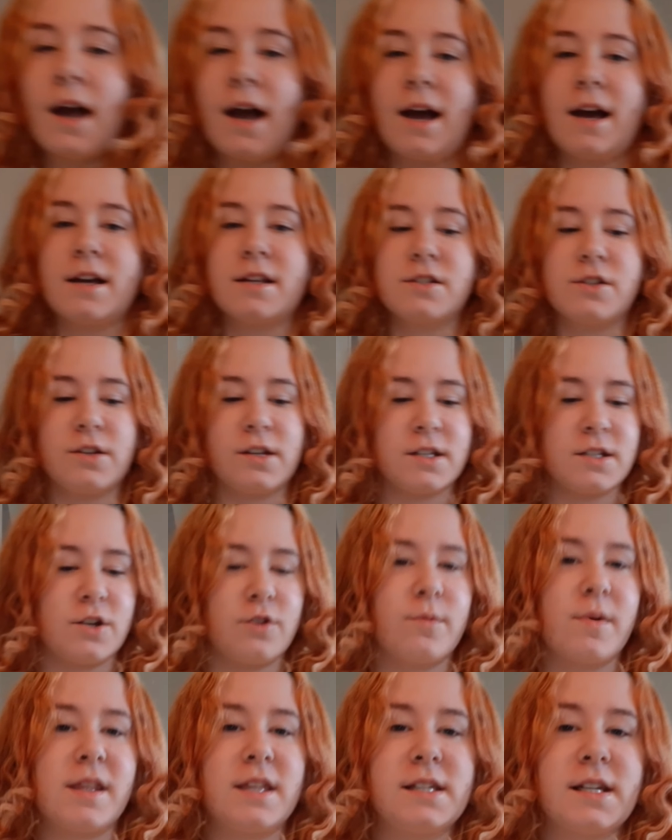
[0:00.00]
As you can
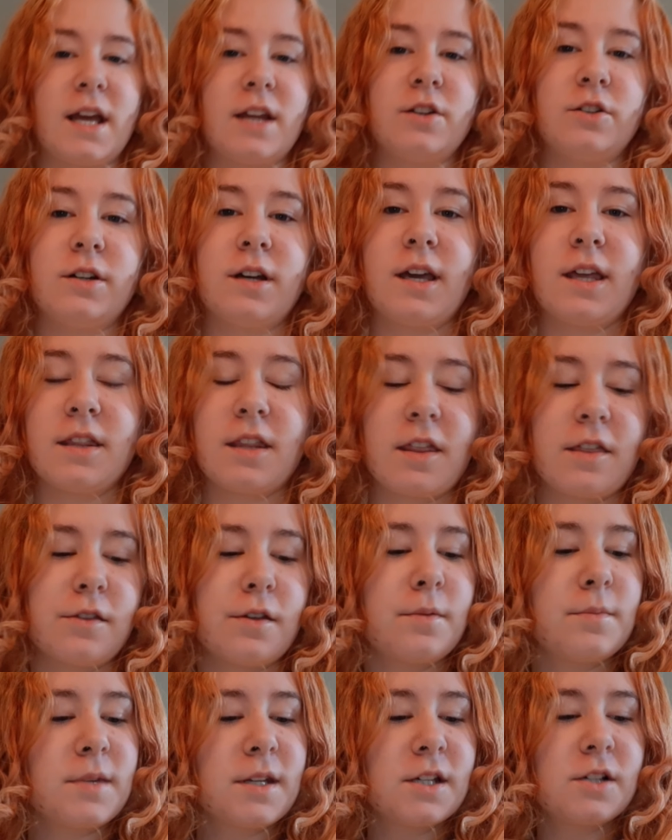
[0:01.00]
tell by the title and the
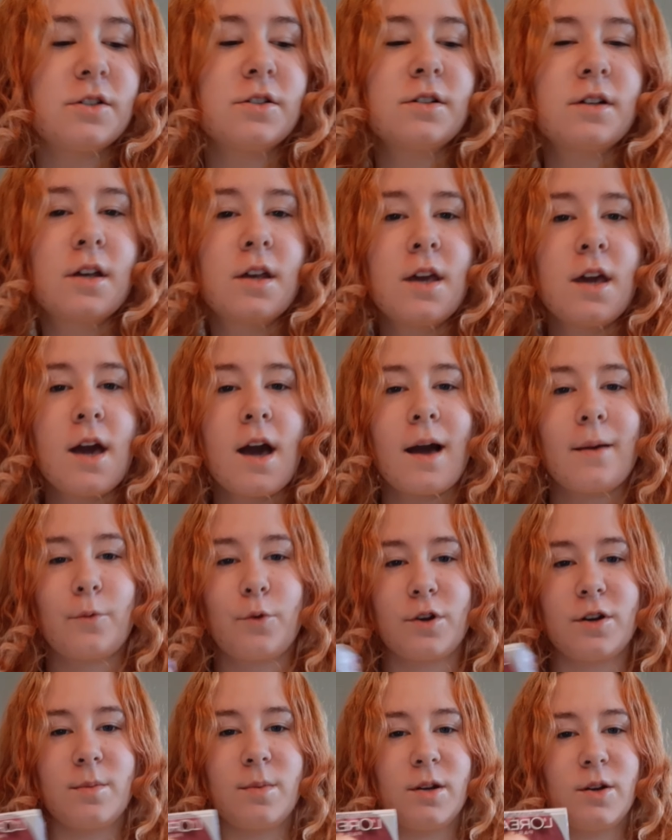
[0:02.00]
thumbnail,
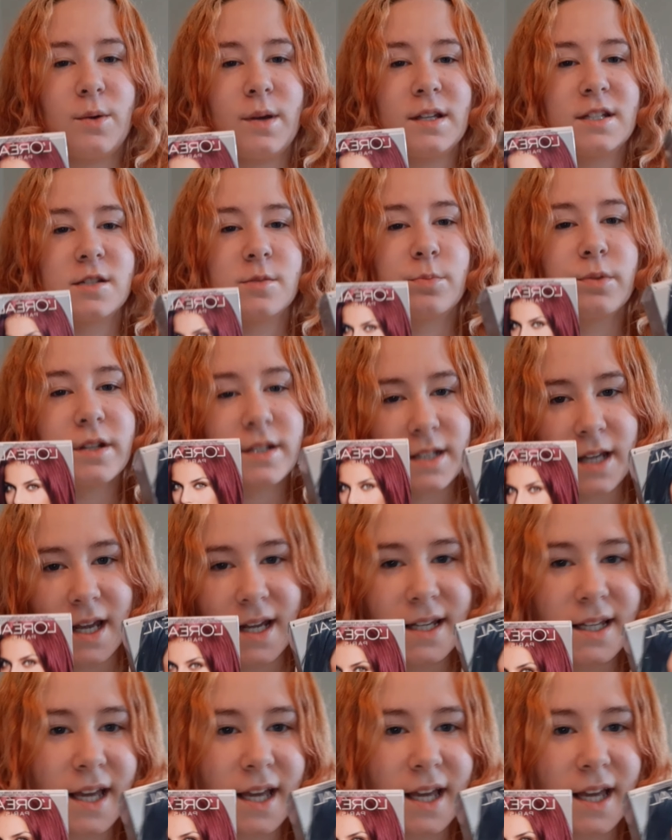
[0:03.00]
we're going to be doing split dye